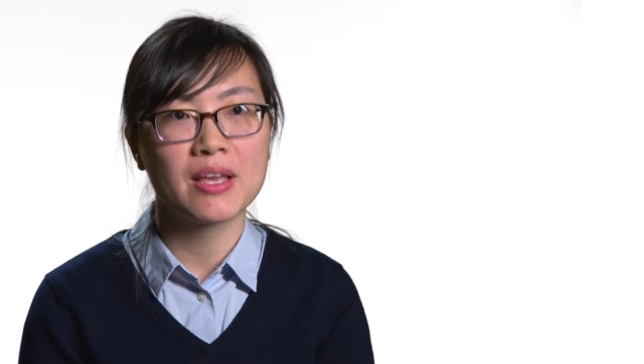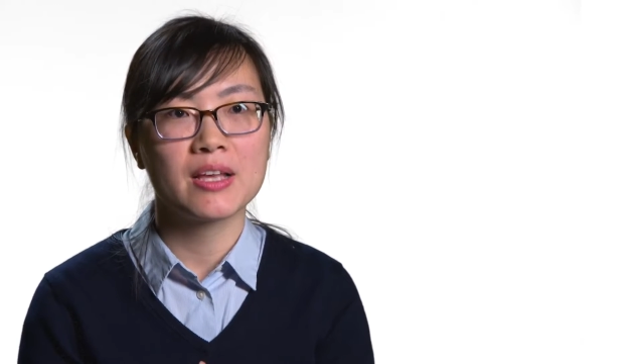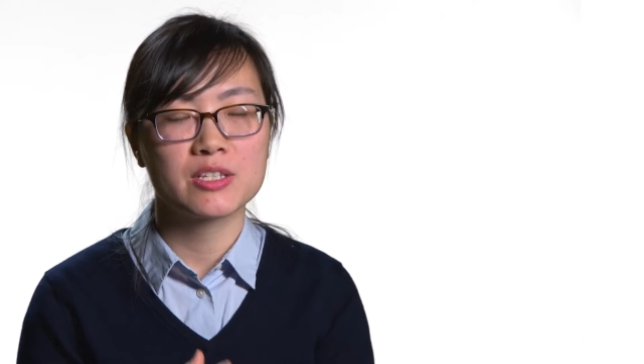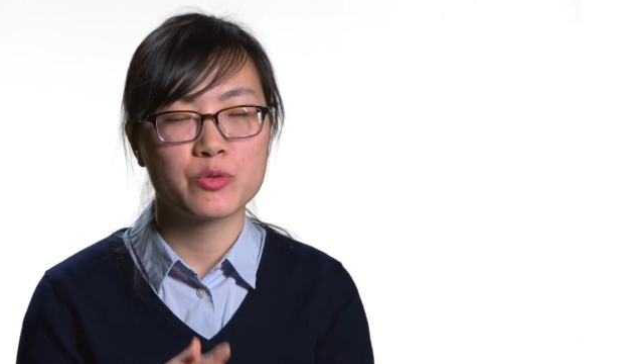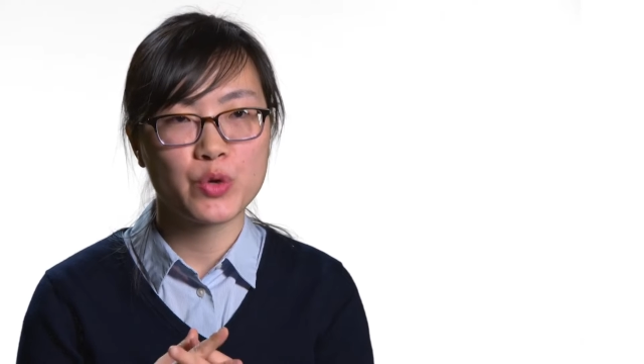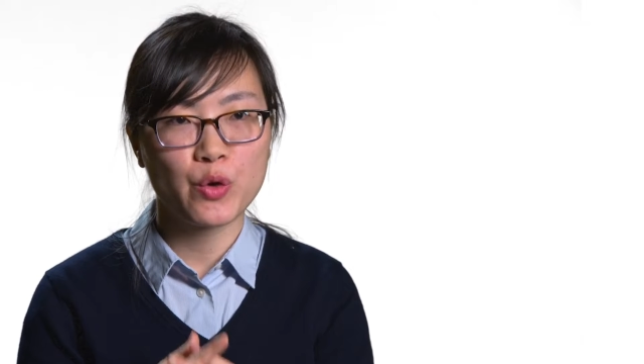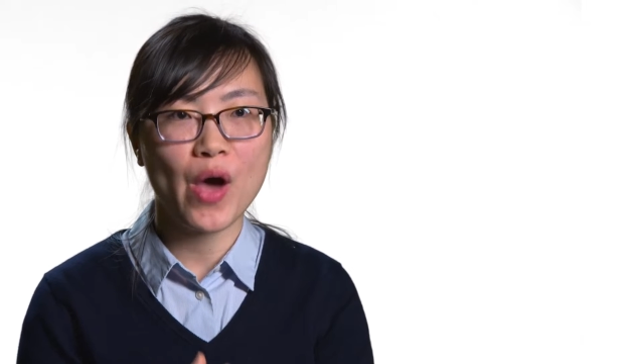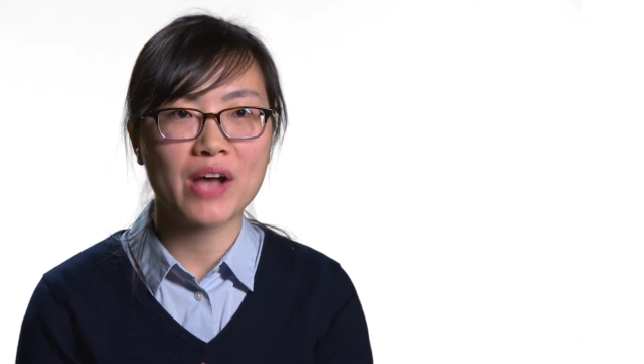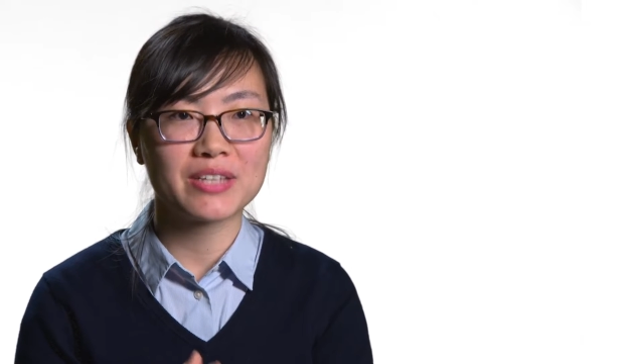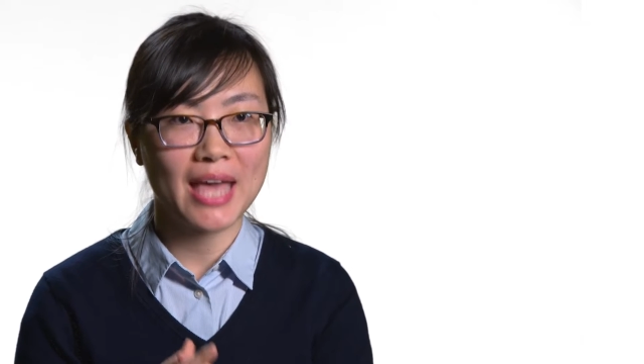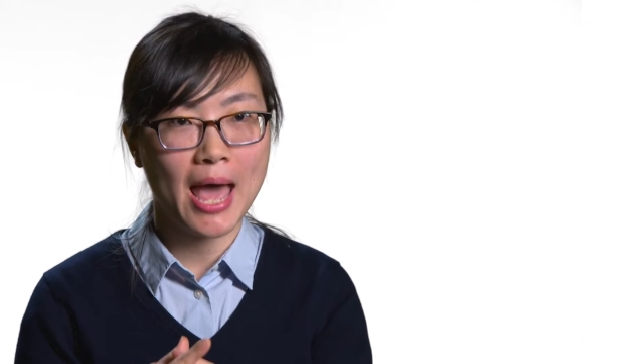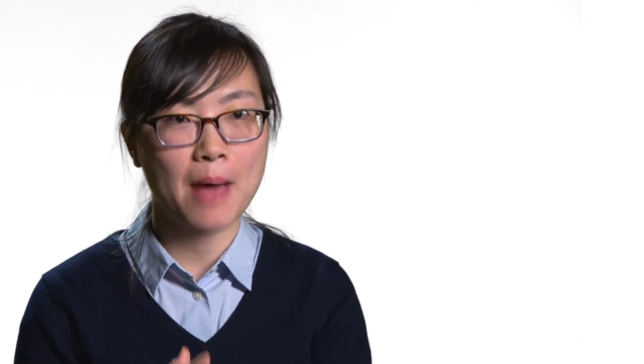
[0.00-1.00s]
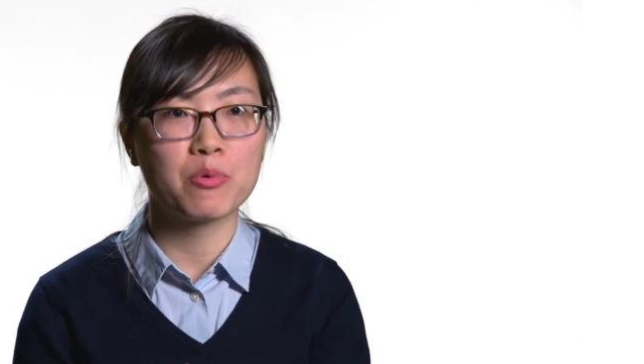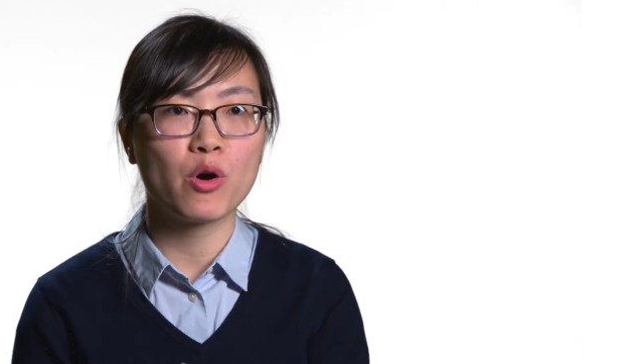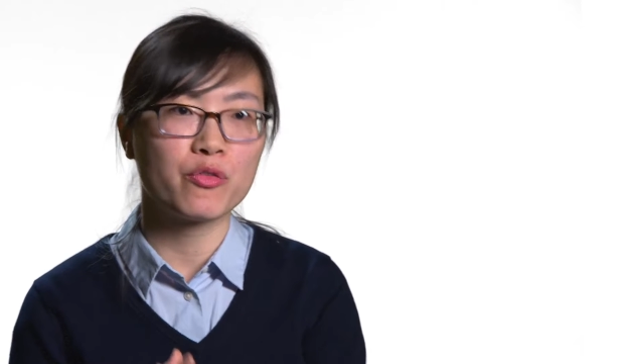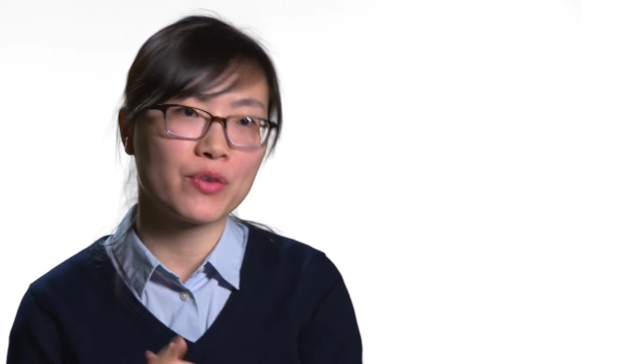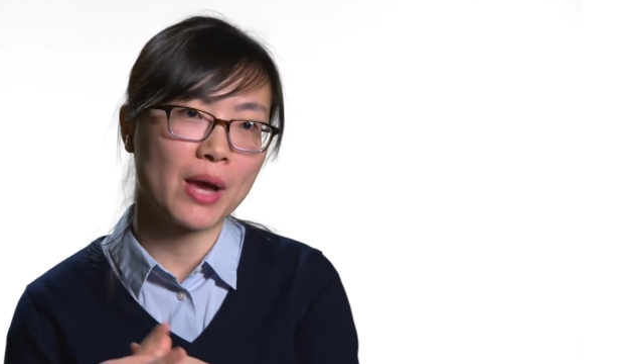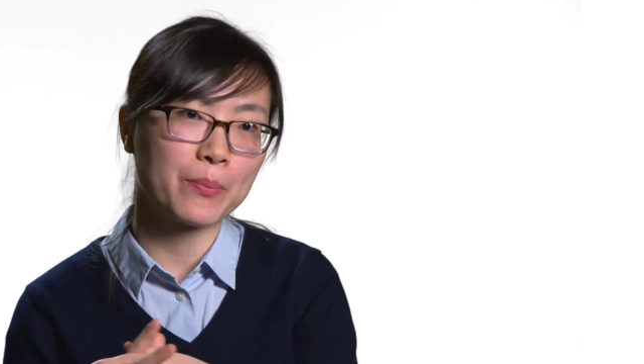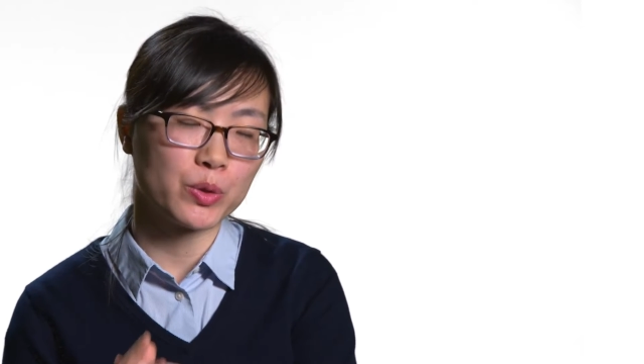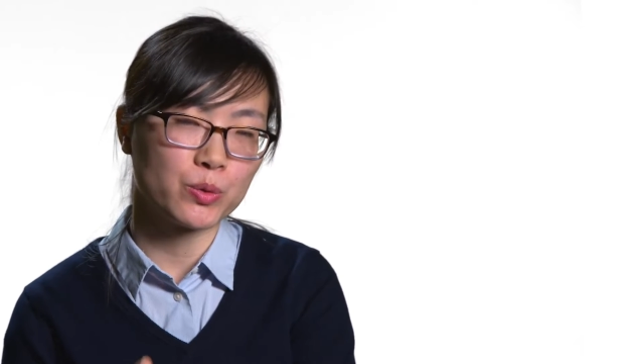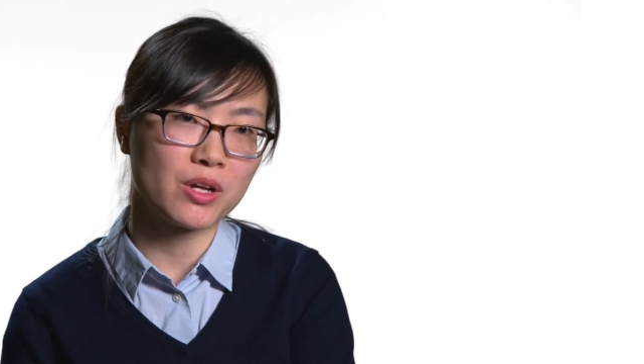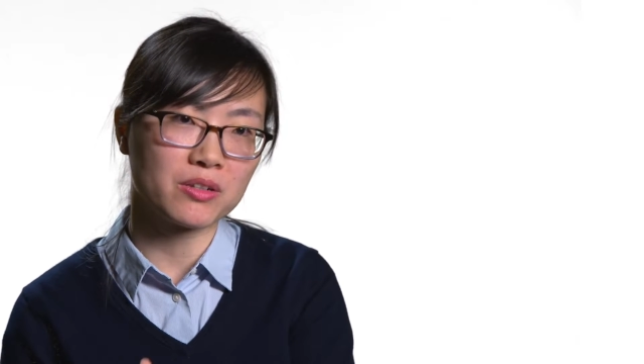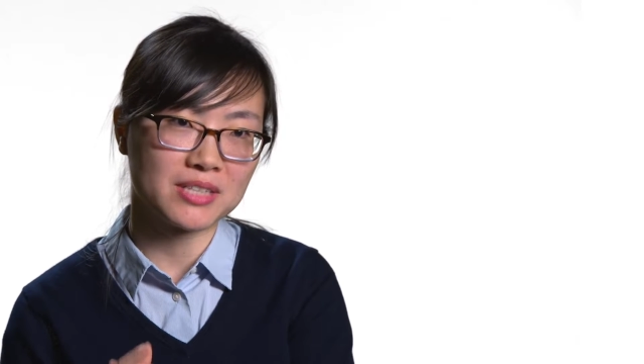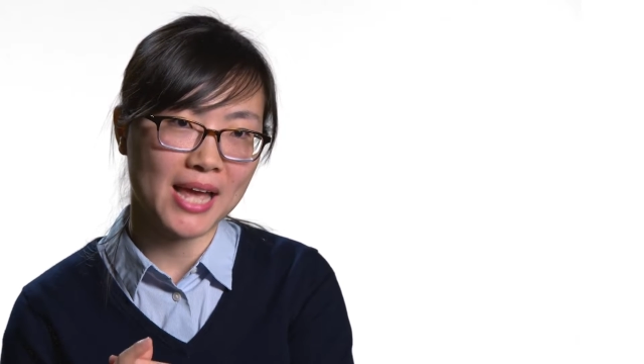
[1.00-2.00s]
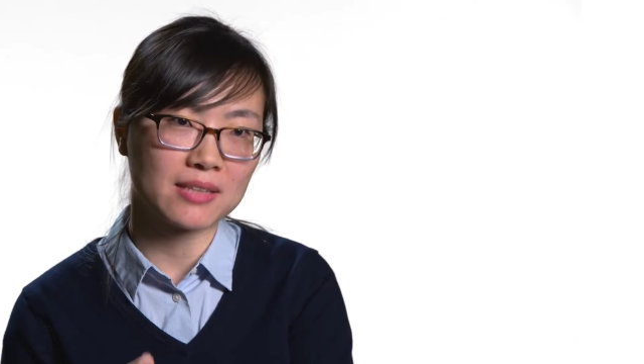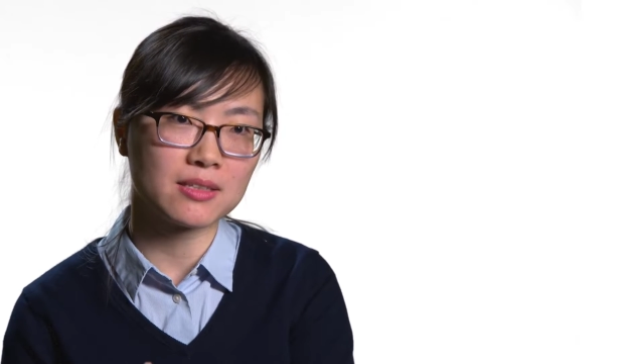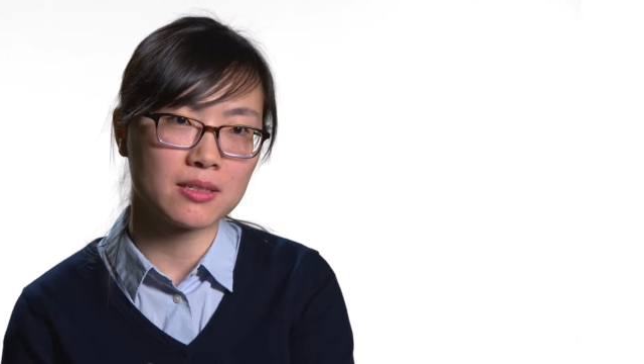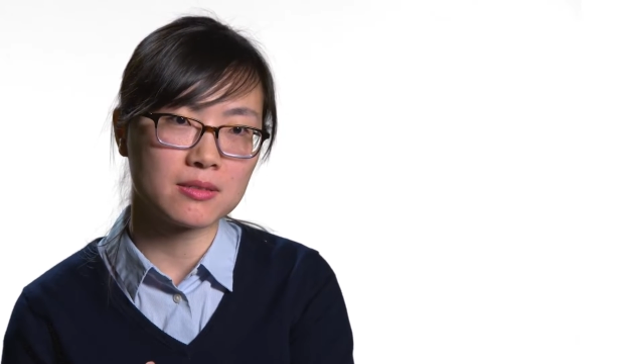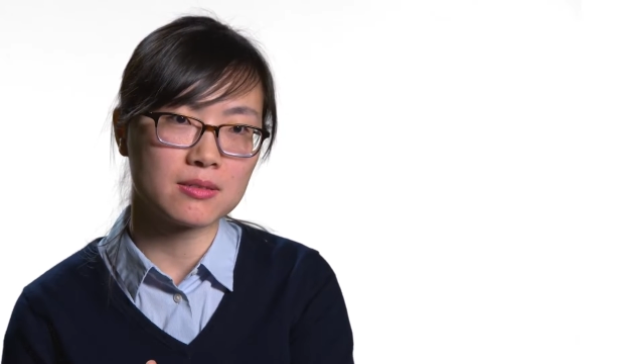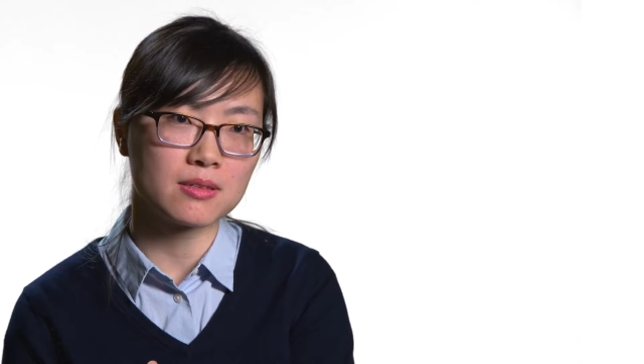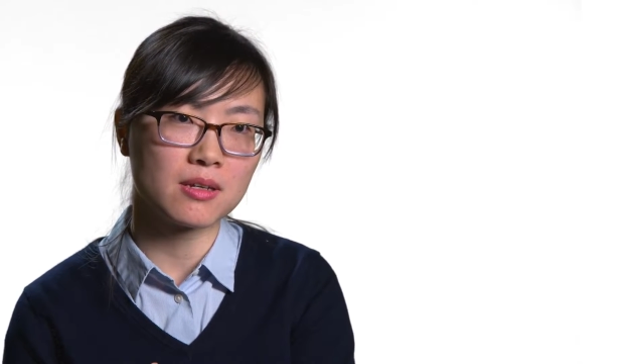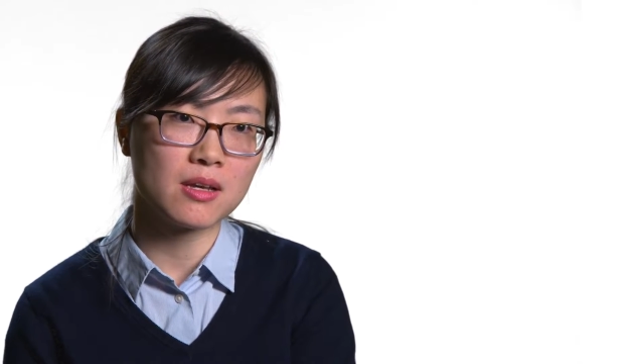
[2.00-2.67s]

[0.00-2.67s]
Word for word: they require the help of computer scientists.